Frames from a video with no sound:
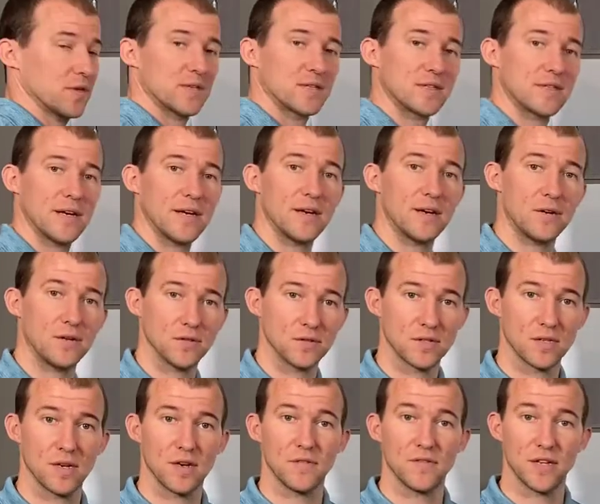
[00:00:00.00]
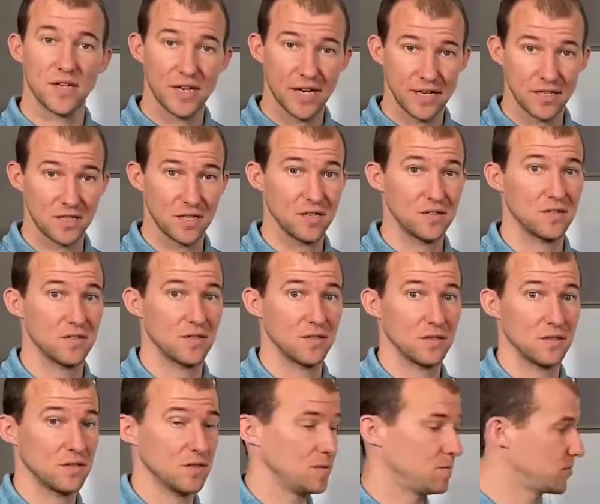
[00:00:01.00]
cells of the digestive
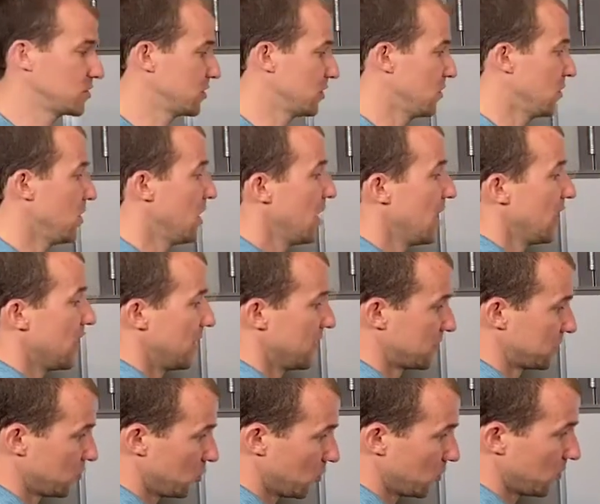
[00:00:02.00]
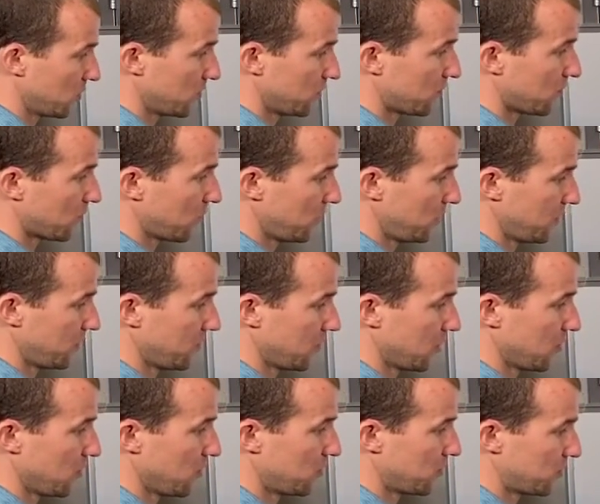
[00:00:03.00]
system. So it's normal for them to
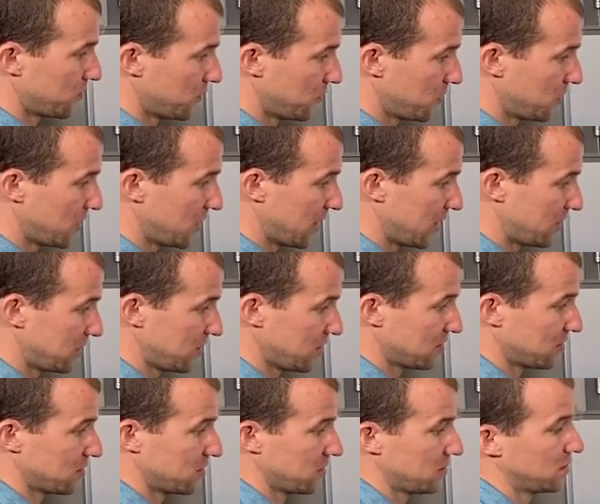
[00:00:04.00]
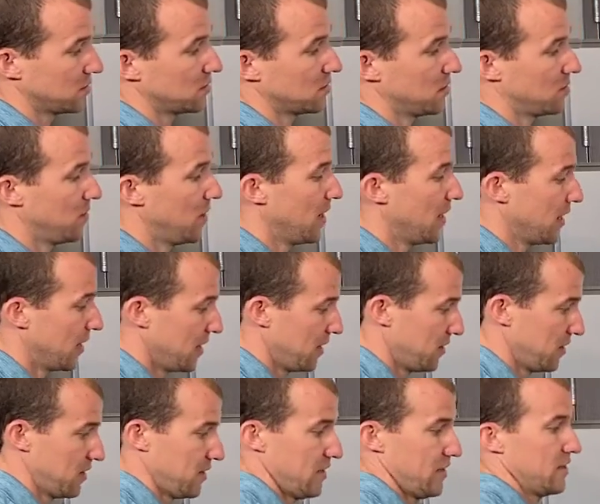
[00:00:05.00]
go through the digestive system,
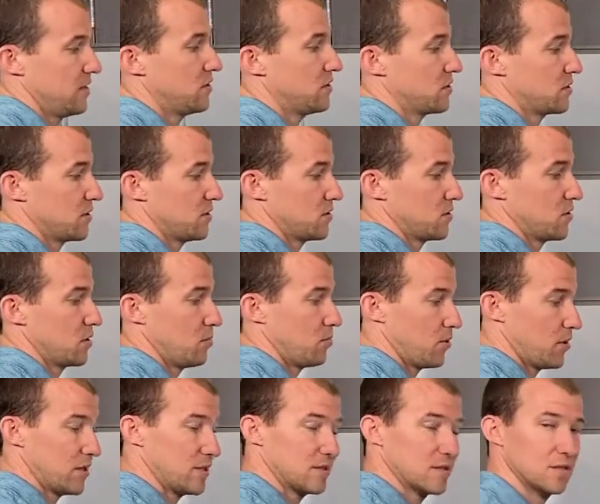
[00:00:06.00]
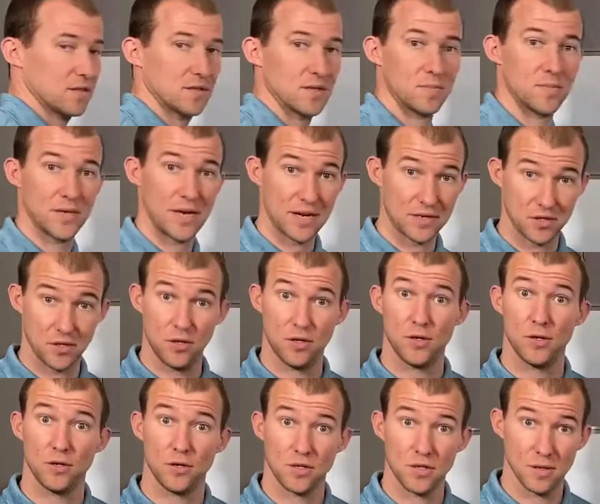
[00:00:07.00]
and then it enters into the blood system to actually
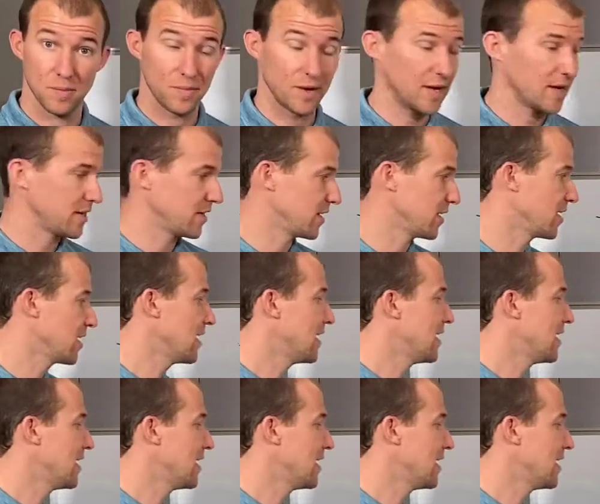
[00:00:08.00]
nourish the body.